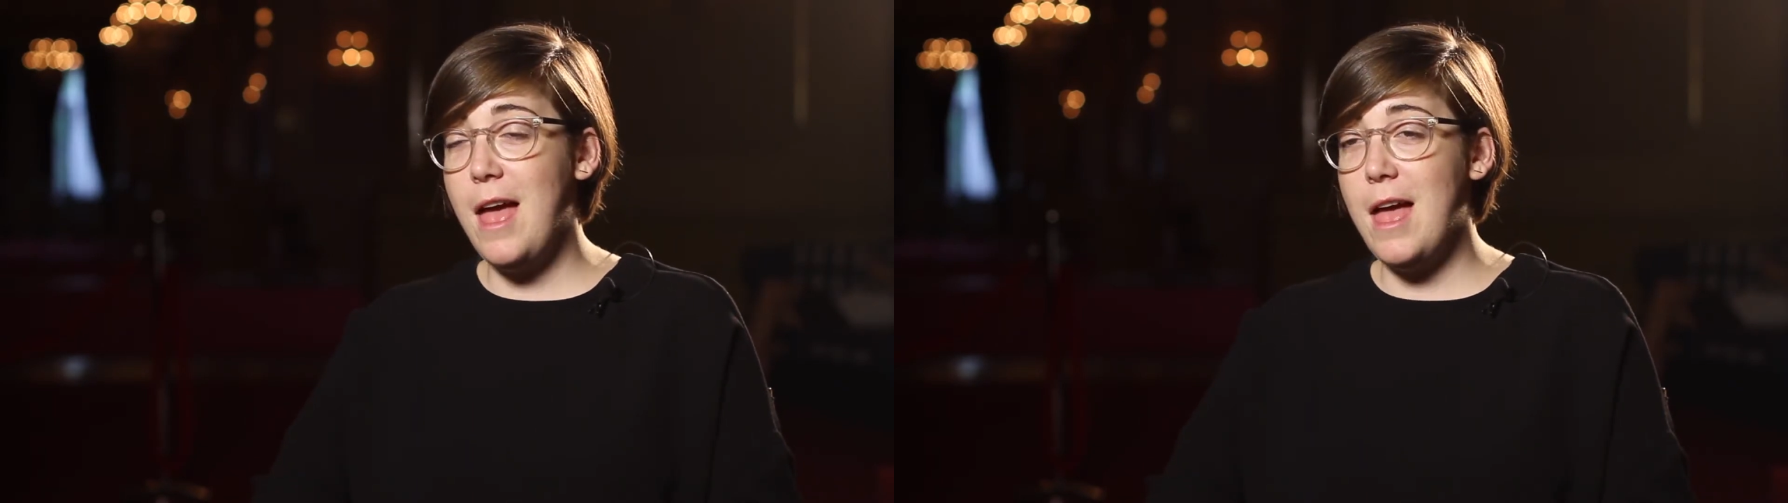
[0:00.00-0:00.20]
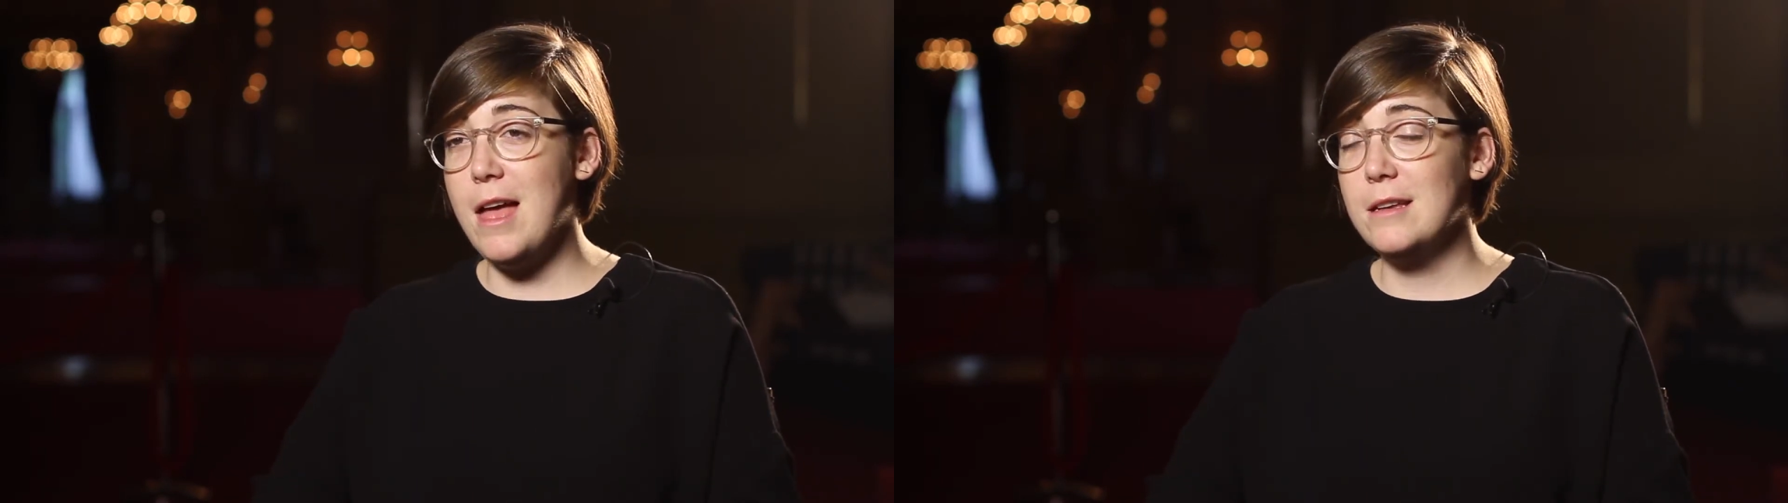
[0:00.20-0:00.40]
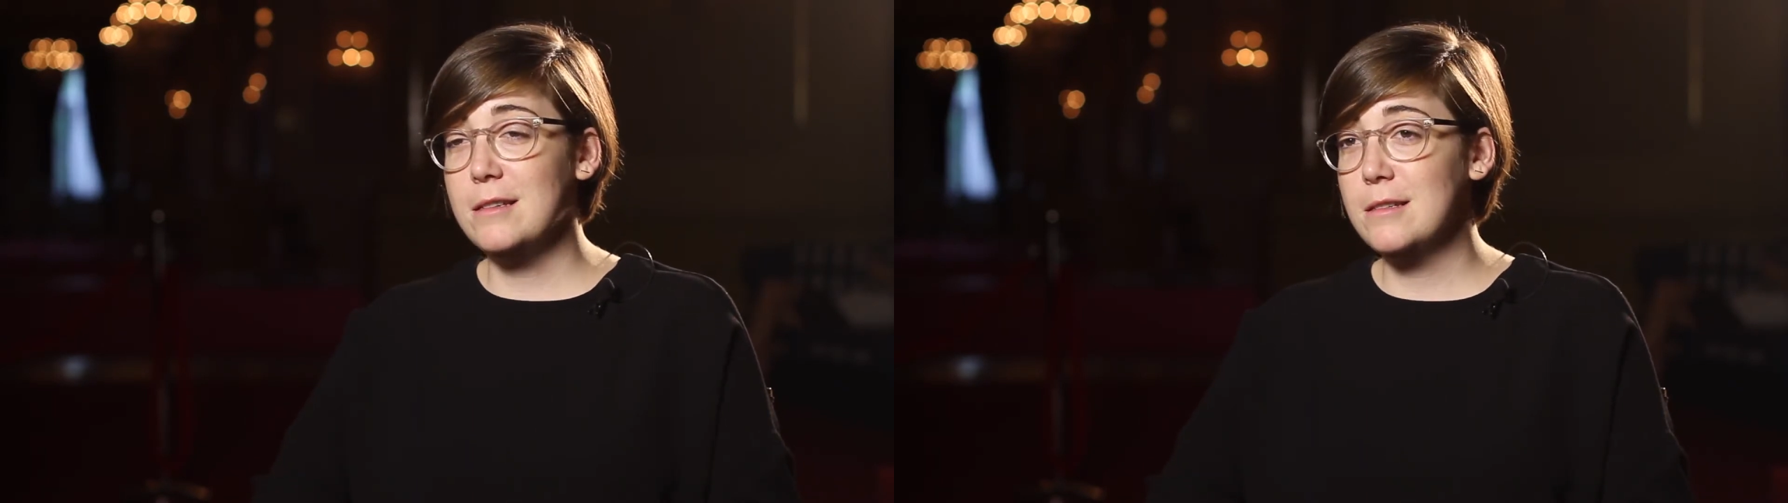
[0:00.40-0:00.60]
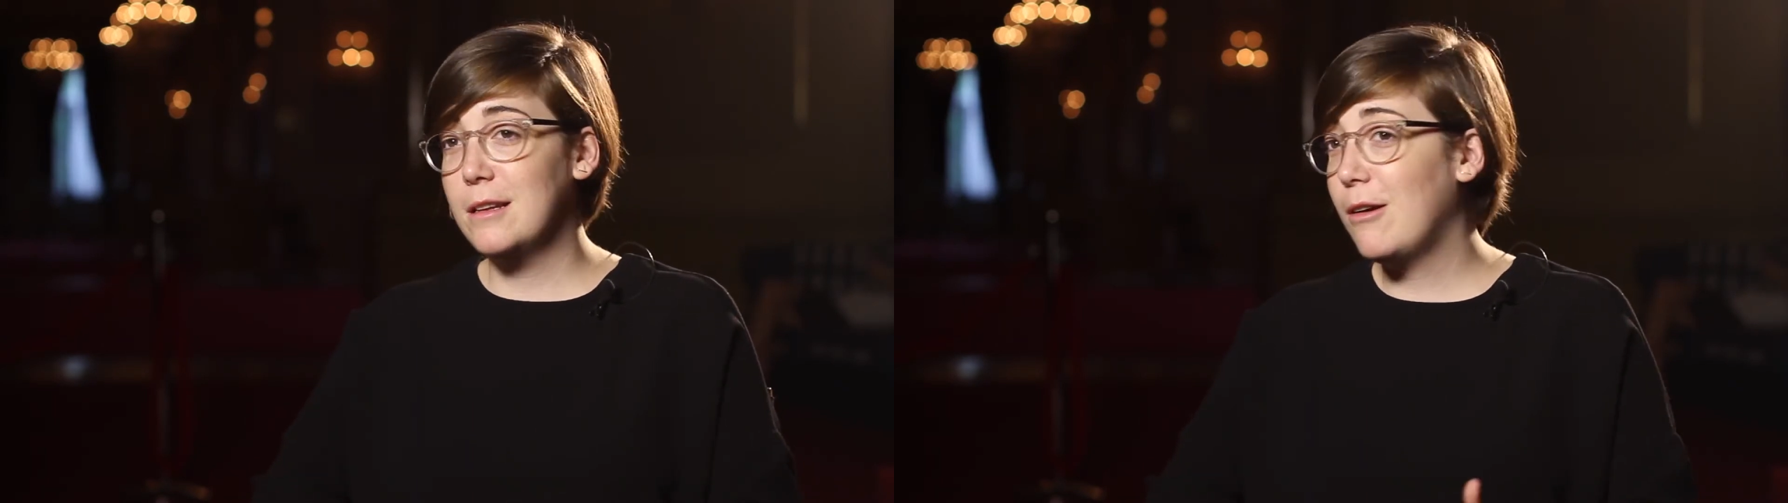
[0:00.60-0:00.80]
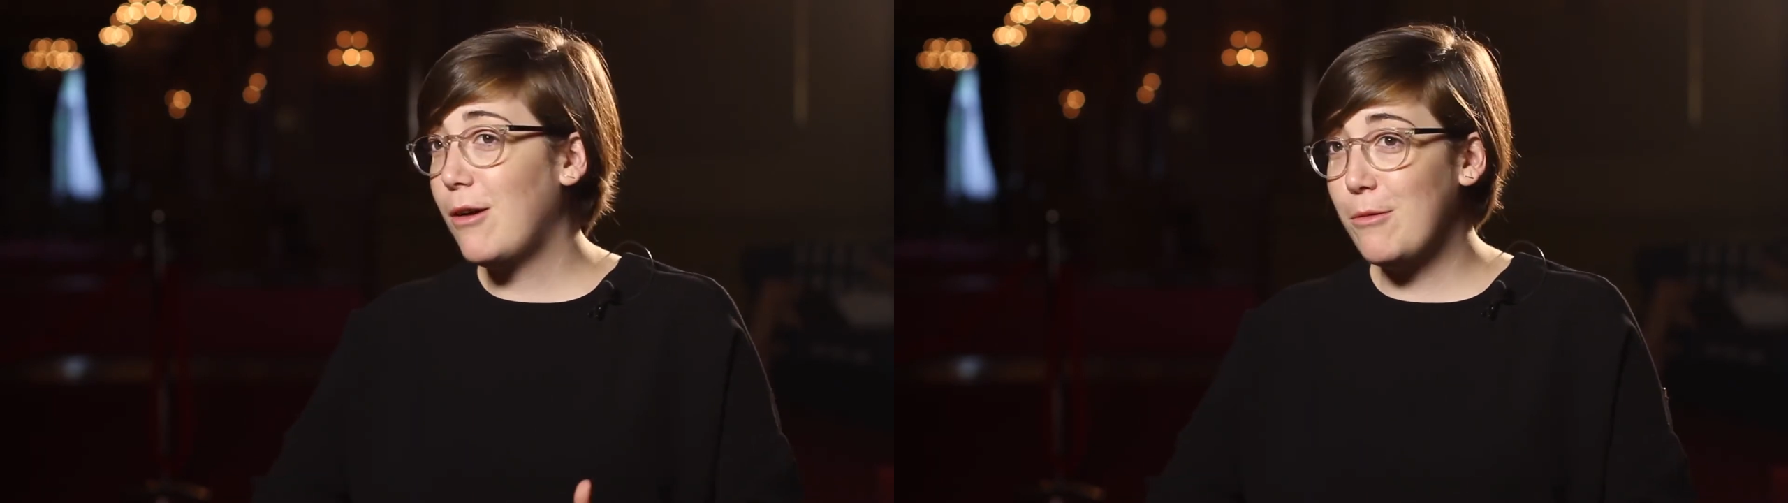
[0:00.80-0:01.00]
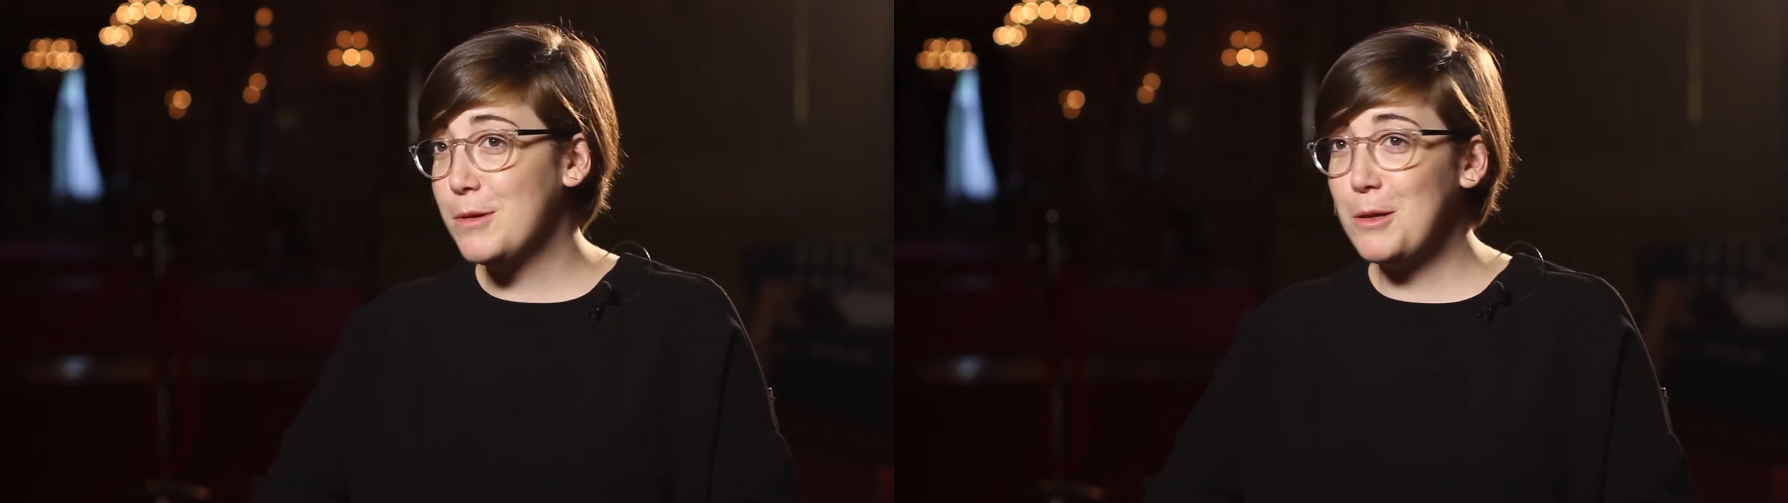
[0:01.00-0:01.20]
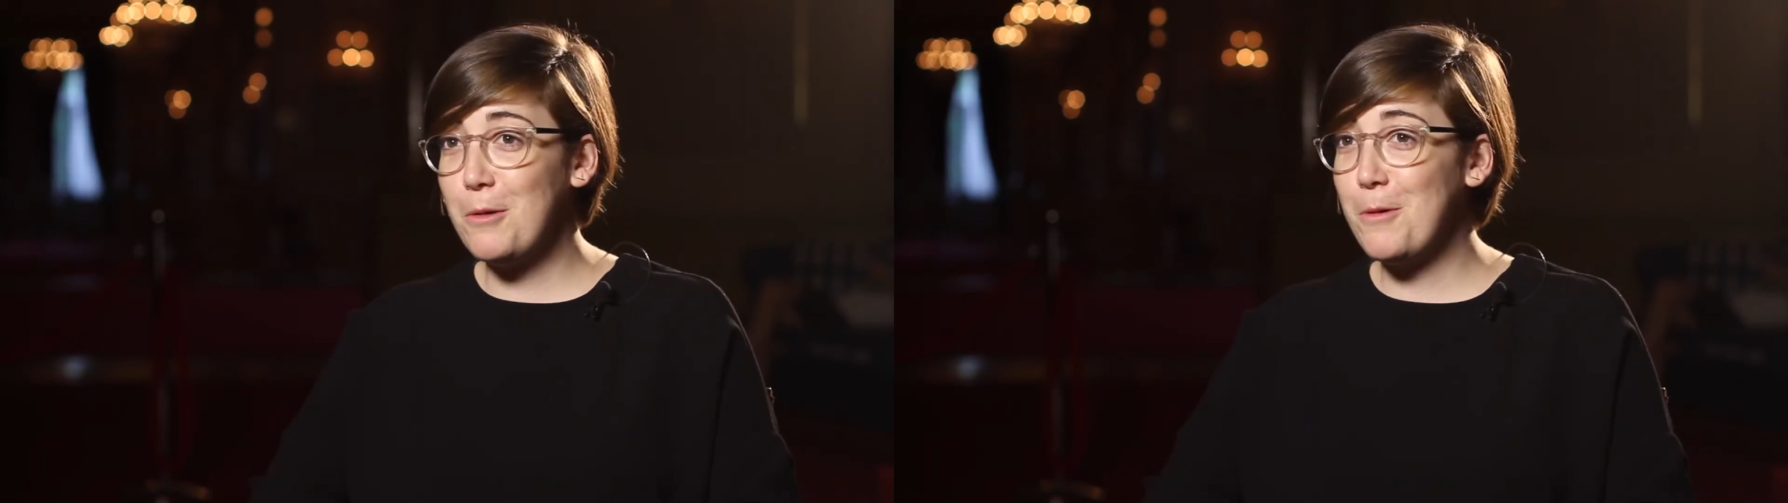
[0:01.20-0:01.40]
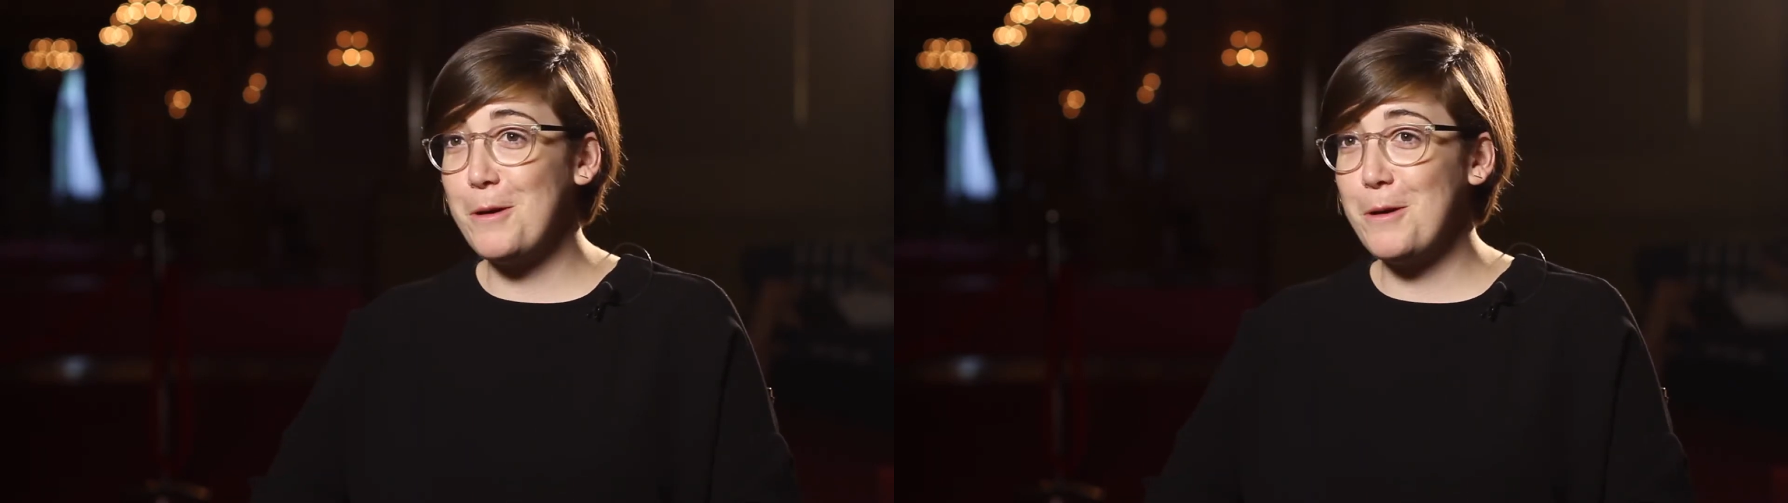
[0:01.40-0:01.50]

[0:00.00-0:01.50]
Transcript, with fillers: And we saw